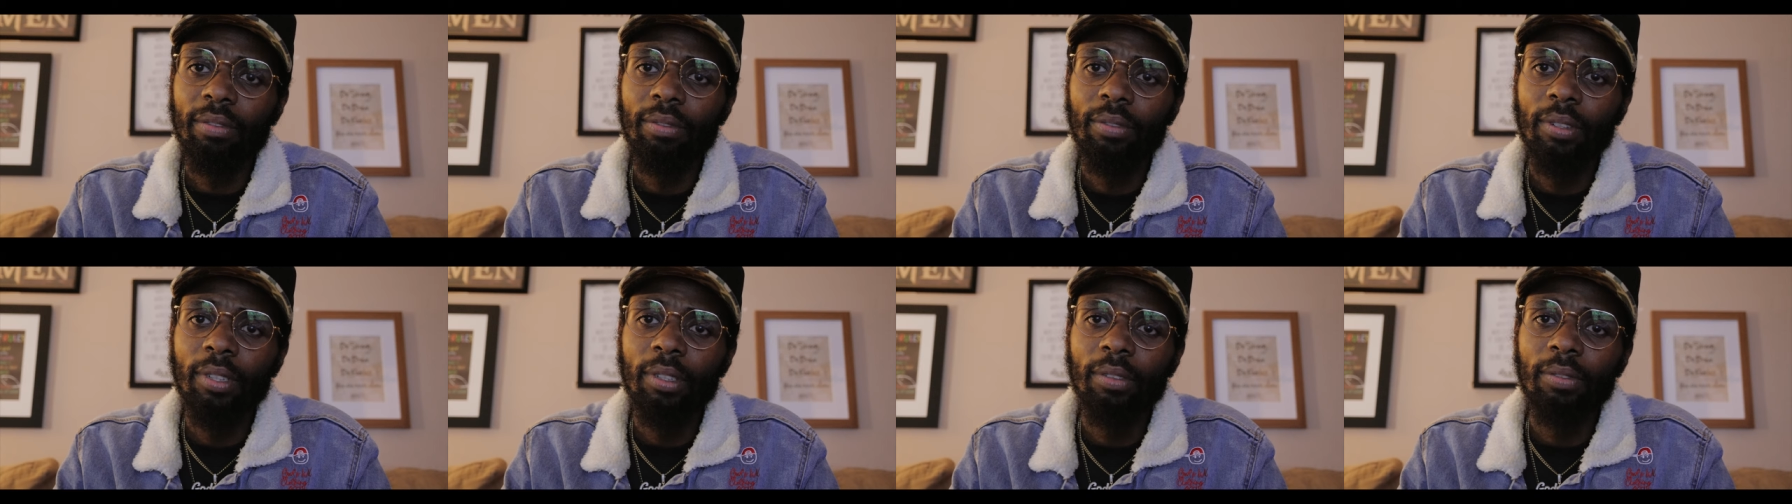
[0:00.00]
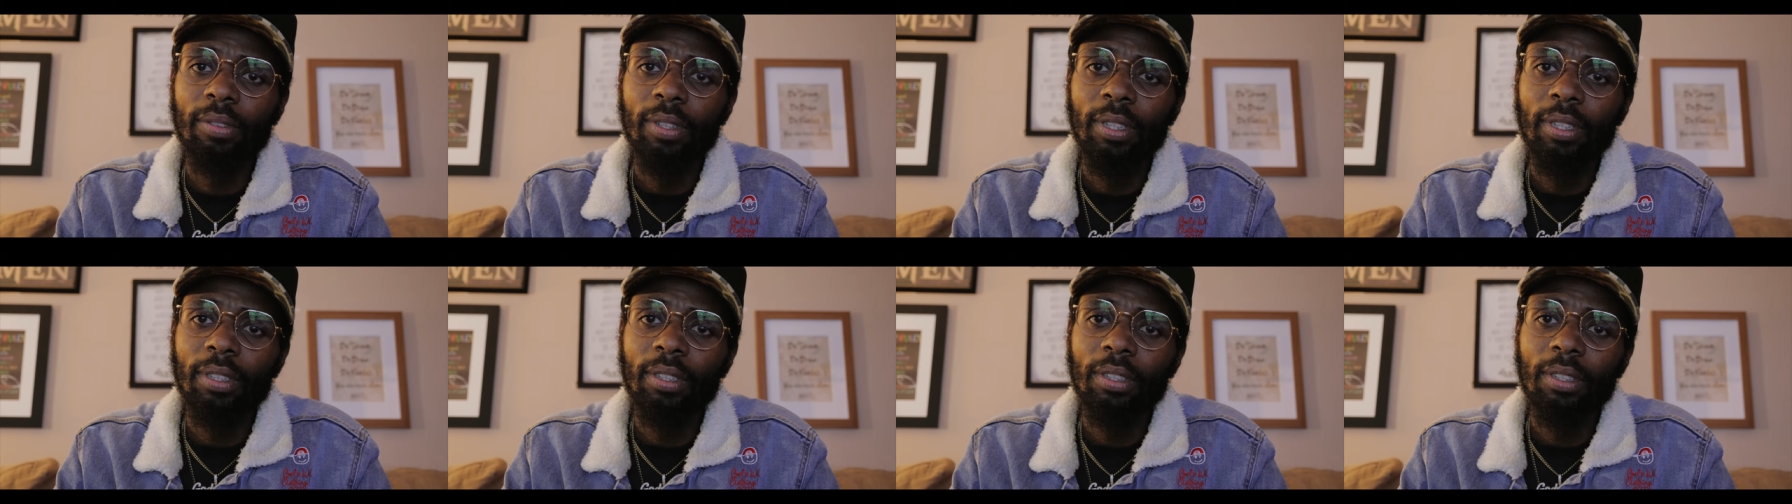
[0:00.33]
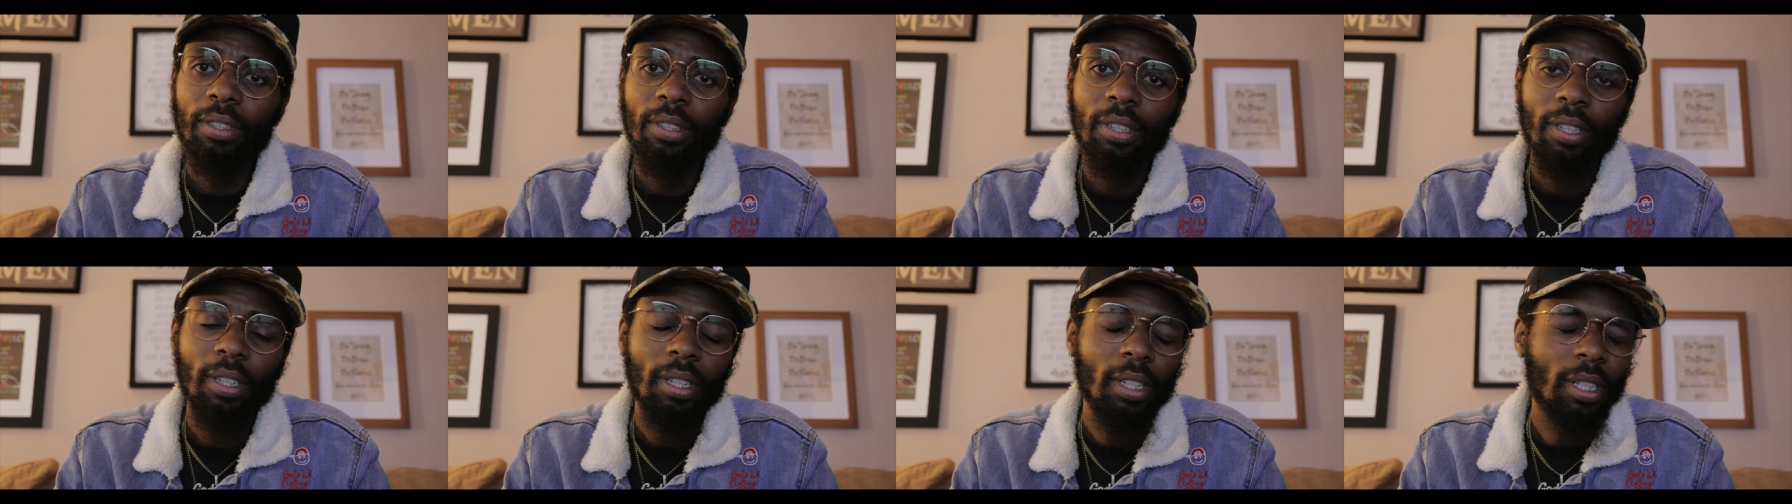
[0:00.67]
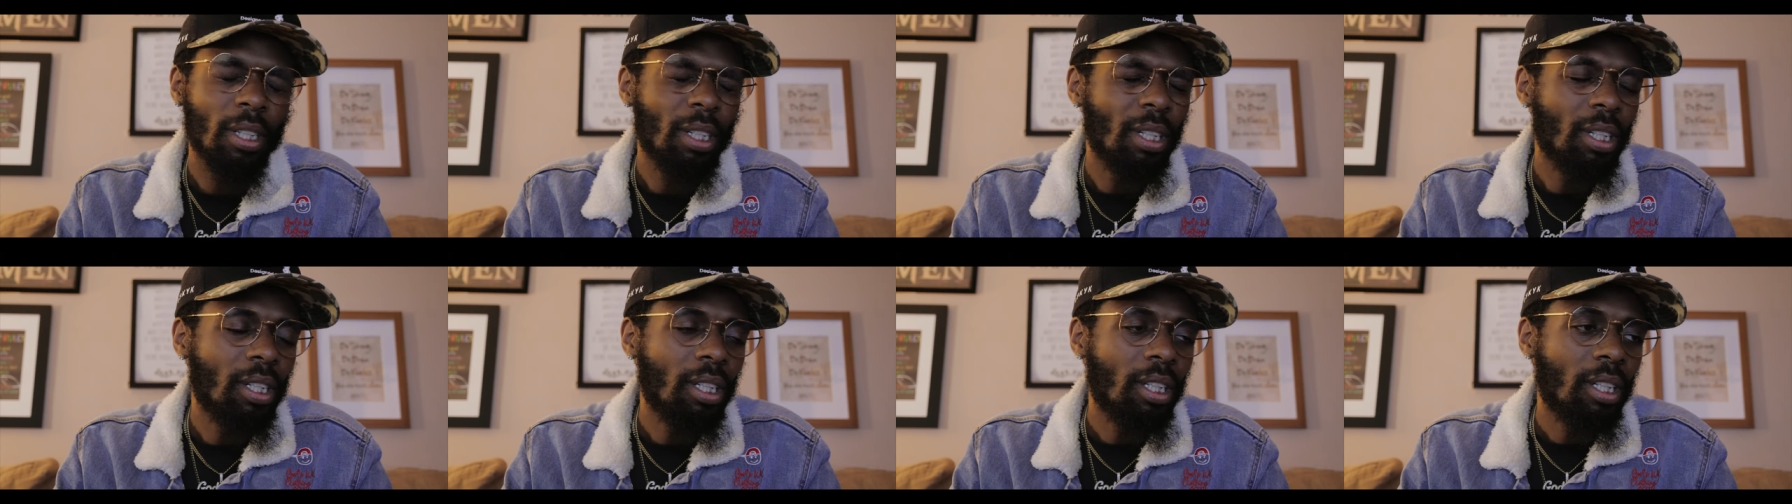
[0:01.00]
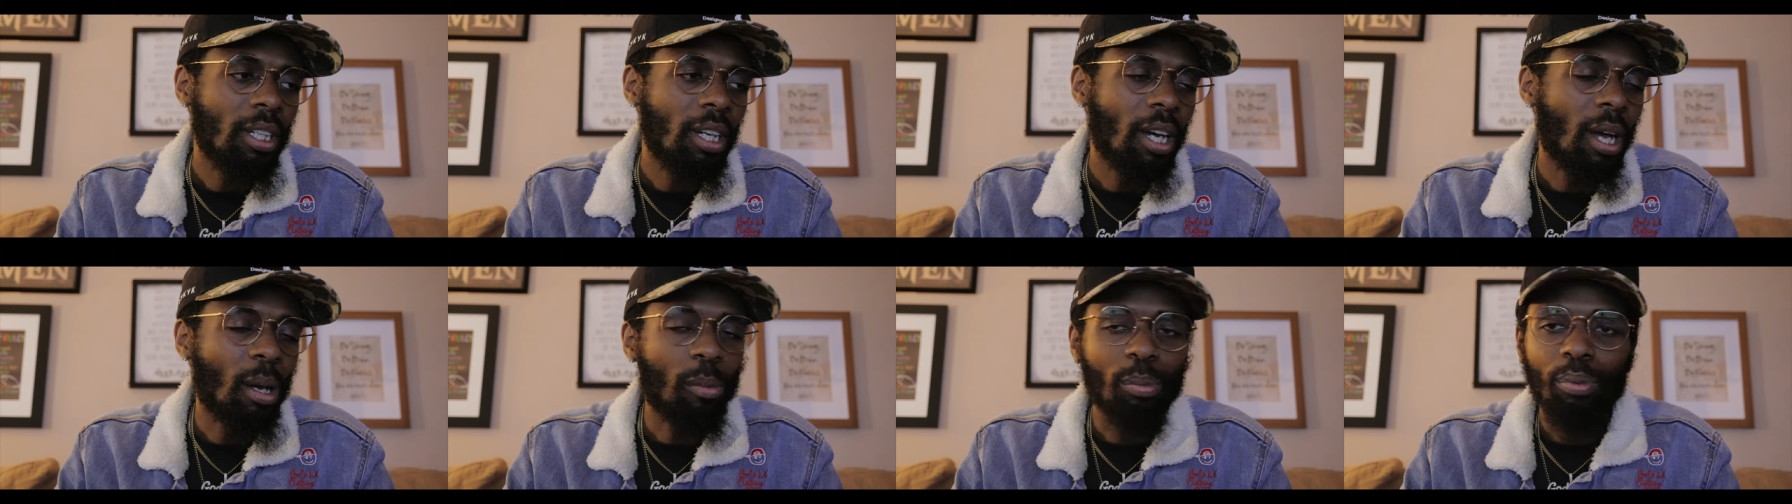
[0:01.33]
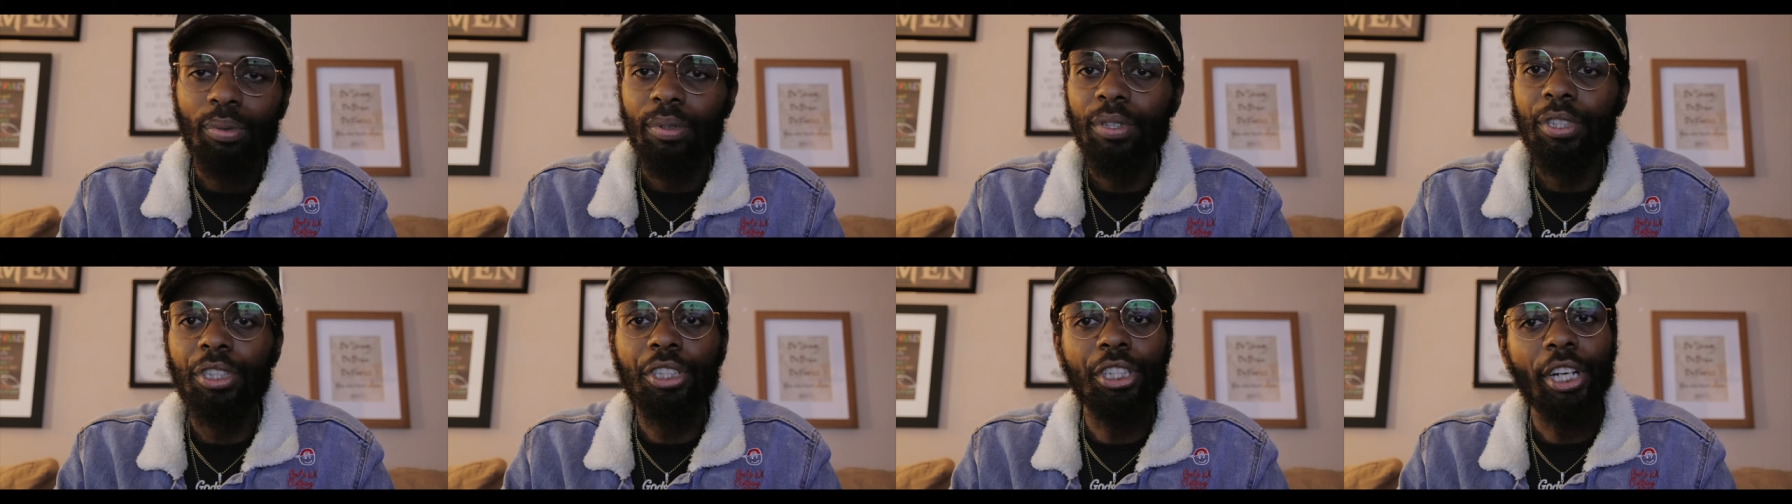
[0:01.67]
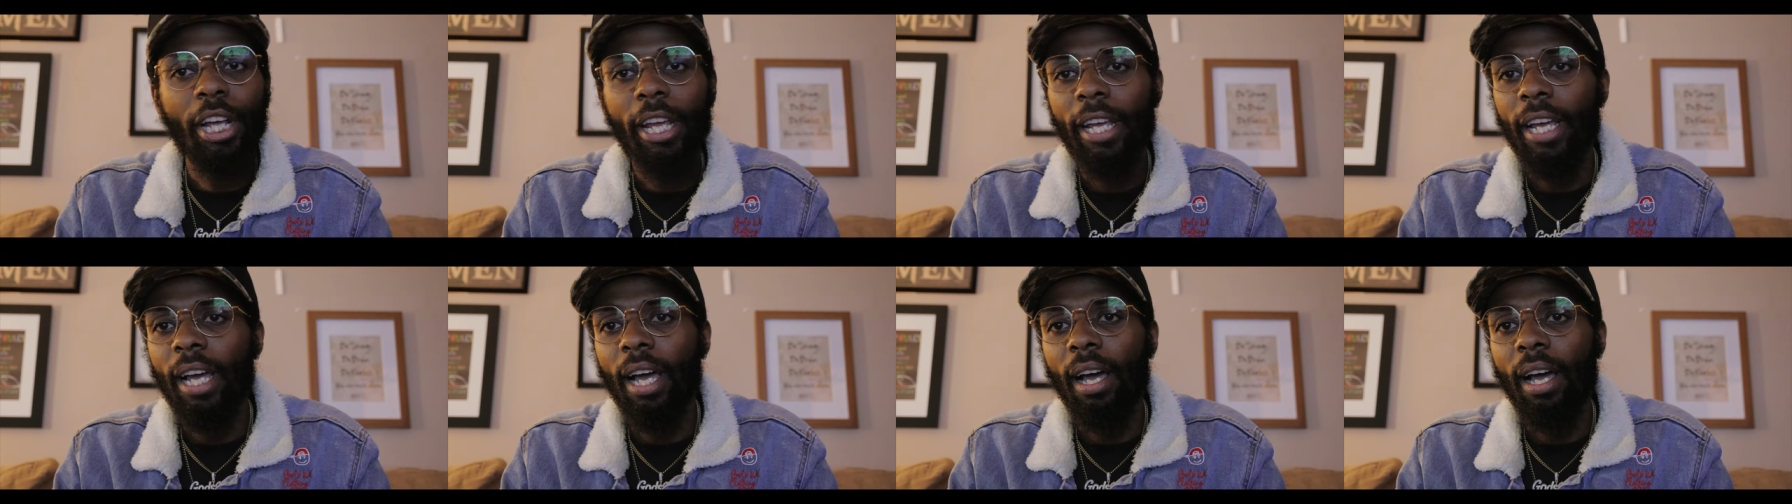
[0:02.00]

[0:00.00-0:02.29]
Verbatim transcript: front of us. I appreciate